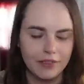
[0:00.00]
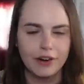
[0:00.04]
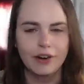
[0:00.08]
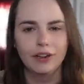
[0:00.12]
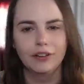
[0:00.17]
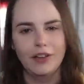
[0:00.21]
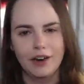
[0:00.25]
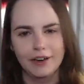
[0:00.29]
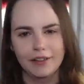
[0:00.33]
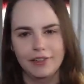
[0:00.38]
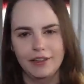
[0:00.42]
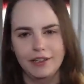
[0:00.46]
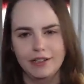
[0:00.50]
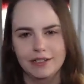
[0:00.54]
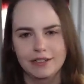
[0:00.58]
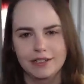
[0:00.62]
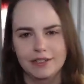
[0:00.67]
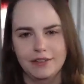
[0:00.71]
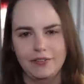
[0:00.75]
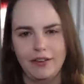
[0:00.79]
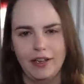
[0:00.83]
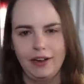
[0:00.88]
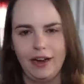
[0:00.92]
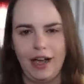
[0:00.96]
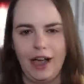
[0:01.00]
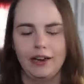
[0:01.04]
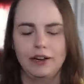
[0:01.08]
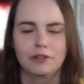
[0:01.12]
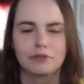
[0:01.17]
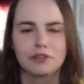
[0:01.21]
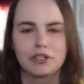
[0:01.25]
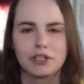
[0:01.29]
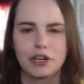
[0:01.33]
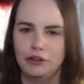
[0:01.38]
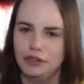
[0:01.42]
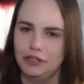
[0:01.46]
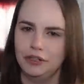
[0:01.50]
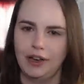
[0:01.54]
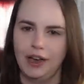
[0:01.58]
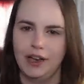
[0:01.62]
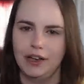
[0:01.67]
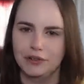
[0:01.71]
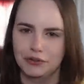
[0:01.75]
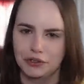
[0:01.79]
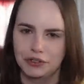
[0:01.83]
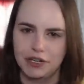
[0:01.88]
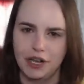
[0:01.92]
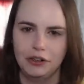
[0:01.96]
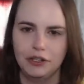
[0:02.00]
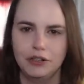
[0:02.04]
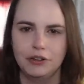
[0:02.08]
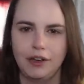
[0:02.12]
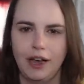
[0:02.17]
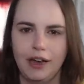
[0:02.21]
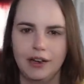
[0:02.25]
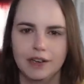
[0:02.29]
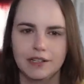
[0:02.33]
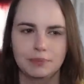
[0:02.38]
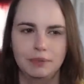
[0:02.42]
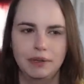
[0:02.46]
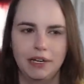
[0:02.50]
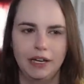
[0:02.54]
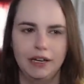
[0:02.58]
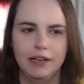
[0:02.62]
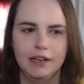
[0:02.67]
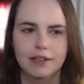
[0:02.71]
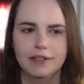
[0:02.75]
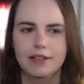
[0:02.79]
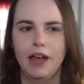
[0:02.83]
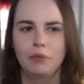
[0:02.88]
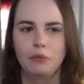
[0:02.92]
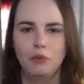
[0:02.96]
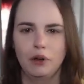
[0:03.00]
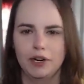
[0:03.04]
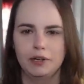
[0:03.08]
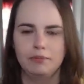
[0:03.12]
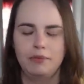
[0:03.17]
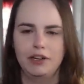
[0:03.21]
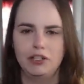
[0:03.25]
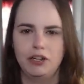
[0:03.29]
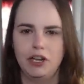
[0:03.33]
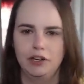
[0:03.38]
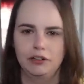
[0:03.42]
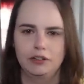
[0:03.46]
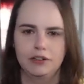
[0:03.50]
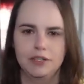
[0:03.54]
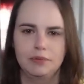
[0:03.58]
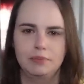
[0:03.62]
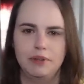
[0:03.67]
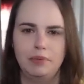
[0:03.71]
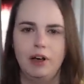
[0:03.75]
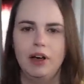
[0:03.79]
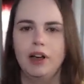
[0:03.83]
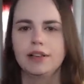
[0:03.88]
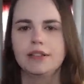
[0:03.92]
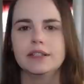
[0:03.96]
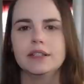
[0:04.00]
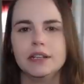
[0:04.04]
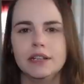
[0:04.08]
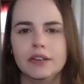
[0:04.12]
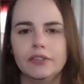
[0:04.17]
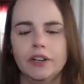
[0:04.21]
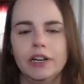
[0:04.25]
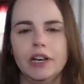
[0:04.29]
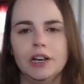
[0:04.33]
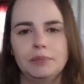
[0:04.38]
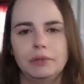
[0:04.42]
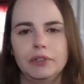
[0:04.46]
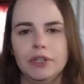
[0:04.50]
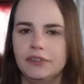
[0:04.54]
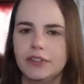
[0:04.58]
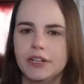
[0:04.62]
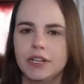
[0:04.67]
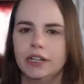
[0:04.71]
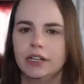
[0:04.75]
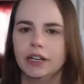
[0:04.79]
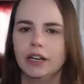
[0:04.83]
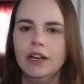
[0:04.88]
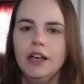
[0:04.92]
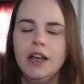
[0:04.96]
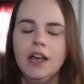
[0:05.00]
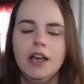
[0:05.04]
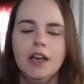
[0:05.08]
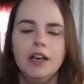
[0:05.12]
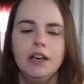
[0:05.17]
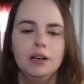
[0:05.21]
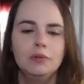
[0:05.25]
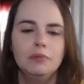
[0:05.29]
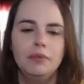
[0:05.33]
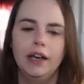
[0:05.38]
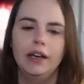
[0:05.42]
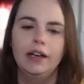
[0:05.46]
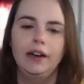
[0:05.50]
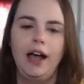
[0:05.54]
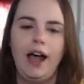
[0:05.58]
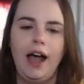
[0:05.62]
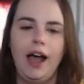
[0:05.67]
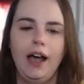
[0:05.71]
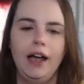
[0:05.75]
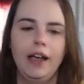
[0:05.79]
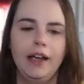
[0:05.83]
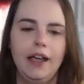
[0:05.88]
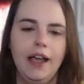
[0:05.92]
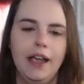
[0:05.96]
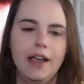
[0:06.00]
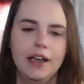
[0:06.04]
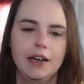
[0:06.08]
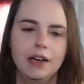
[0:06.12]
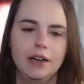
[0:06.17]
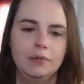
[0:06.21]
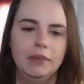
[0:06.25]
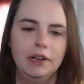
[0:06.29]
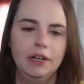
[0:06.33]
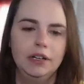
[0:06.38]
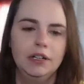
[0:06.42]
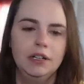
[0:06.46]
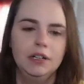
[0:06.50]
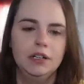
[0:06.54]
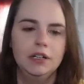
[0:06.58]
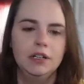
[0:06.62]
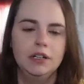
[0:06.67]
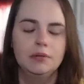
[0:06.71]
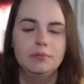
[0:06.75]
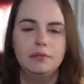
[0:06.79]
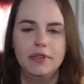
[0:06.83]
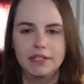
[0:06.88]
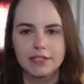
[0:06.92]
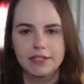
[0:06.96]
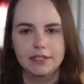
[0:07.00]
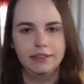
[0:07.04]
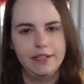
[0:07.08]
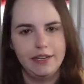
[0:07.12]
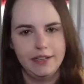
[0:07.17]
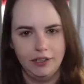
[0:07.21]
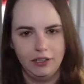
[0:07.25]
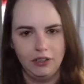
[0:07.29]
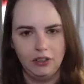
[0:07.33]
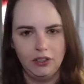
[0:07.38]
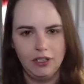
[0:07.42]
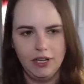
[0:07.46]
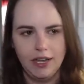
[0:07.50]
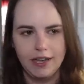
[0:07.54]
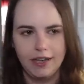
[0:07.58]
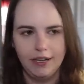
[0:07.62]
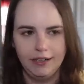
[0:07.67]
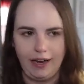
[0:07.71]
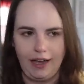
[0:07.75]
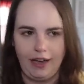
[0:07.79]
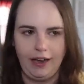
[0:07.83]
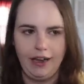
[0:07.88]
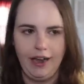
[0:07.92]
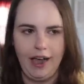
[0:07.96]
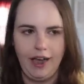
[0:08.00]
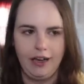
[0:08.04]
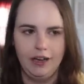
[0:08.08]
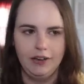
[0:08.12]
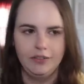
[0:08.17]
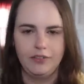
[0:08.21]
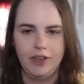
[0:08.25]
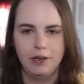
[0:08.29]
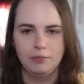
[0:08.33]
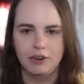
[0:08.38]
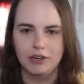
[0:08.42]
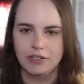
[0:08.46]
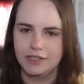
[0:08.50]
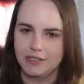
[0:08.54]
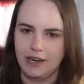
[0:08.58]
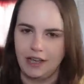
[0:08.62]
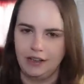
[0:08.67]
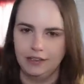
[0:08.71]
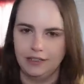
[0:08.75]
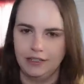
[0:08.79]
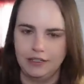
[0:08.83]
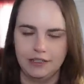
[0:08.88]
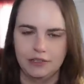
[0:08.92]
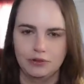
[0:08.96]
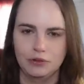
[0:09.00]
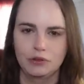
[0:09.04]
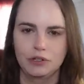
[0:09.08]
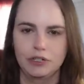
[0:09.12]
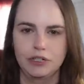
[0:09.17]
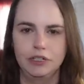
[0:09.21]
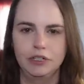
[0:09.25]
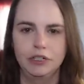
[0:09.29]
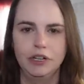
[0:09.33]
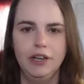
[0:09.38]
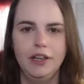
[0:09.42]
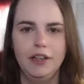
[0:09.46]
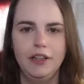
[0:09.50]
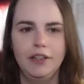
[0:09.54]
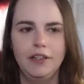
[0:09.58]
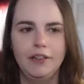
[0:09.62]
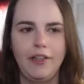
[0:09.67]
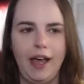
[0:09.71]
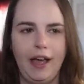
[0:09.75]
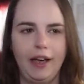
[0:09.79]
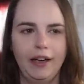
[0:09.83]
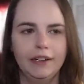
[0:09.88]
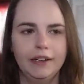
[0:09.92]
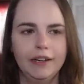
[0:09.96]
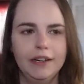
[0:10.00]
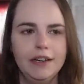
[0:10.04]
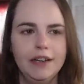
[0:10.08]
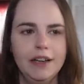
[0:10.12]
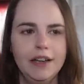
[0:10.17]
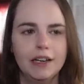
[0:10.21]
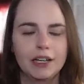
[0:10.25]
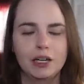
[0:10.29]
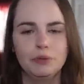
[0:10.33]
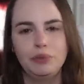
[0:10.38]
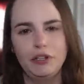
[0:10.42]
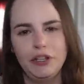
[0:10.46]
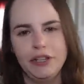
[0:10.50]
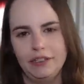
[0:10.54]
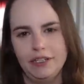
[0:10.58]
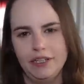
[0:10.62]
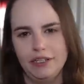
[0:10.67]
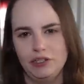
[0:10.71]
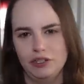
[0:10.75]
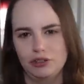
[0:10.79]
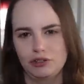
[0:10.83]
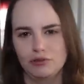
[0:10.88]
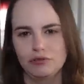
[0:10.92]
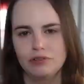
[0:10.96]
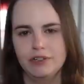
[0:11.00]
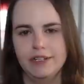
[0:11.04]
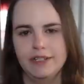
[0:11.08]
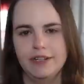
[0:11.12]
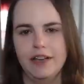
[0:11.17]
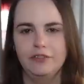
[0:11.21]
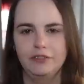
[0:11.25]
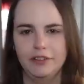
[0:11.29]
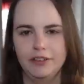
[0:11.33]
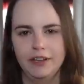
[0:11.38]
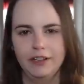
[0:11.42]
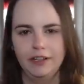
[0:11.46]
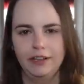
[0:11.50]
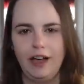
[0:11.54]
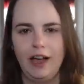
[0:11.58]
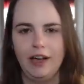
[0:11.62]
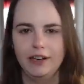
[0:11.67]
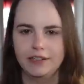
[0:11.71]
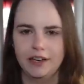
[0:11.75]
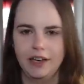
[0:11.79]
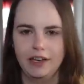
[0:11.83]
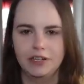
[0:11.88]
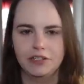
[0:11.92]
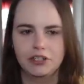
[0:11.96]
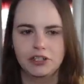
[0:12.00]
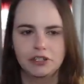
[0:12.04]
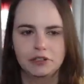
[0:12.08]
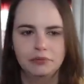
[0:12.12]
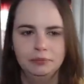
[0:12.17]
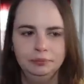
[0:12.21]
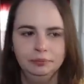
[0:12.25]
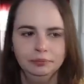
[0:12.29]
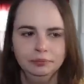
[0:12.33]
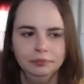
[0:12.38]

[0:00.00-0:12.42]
There are a lot of things that I don't show you guys or tell you guys because I wanted my channel to be positive and uplifting, but I am mentally ill and I have a personality disorder that completely destroys everything I touch.